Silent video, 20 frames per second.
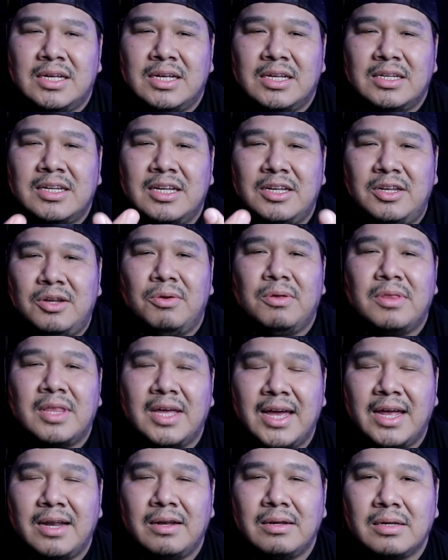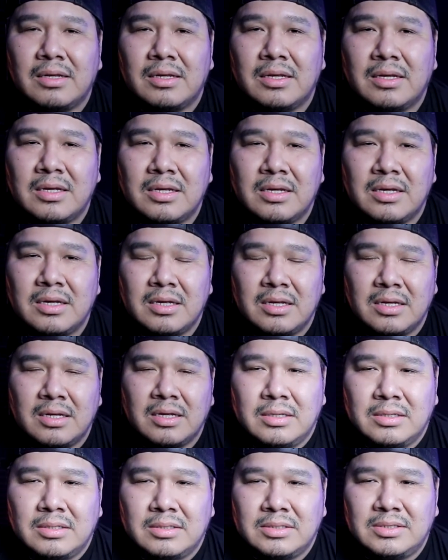to do that.
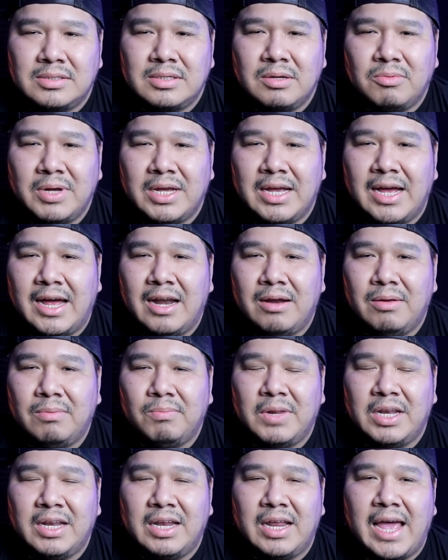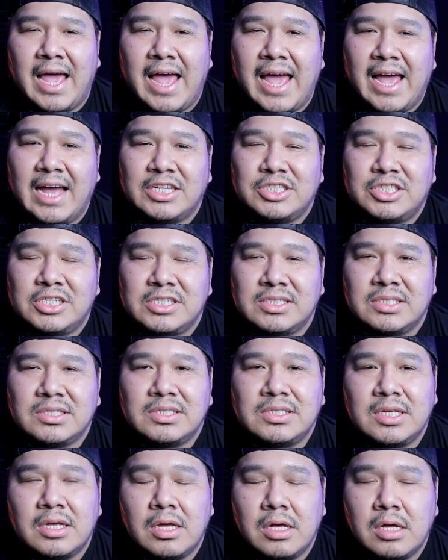And so we got him in
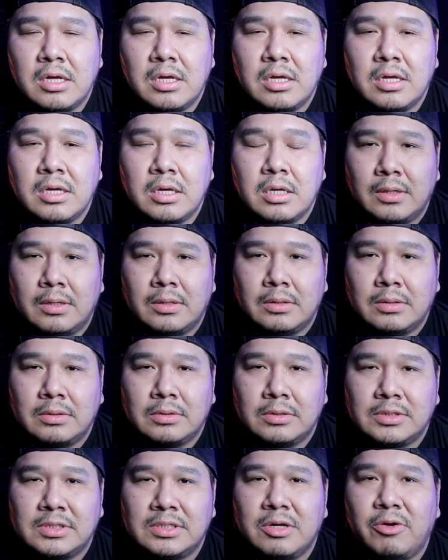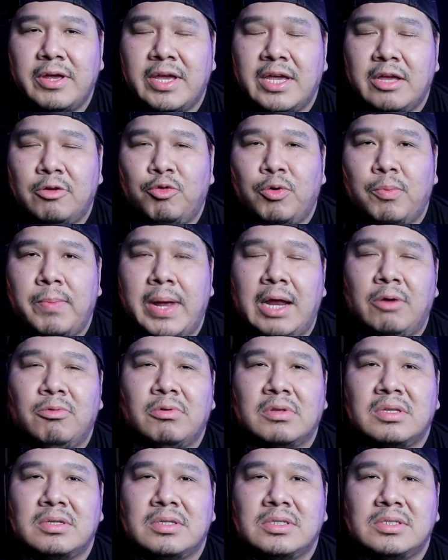ashes so he can remain
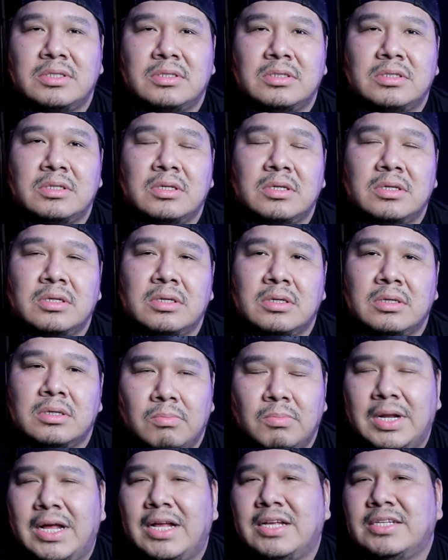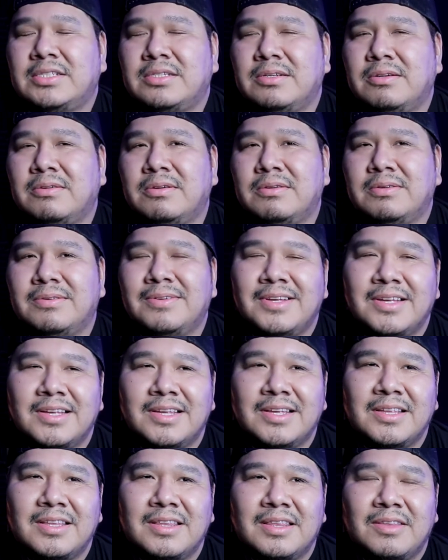with us. But also
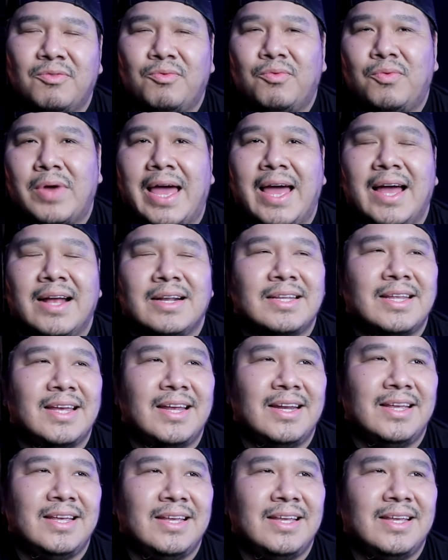the fact that